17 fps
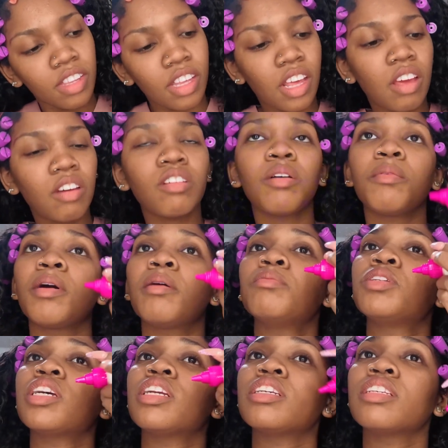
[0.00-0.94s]
don't know what I'm
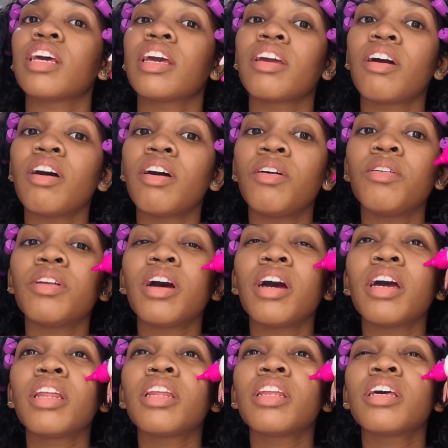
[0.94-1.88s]
trying to say, y'all. Hold
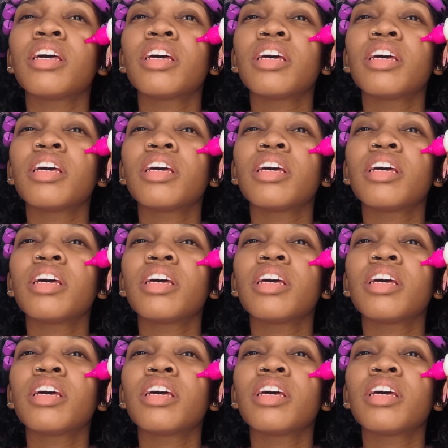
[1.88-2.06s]
on.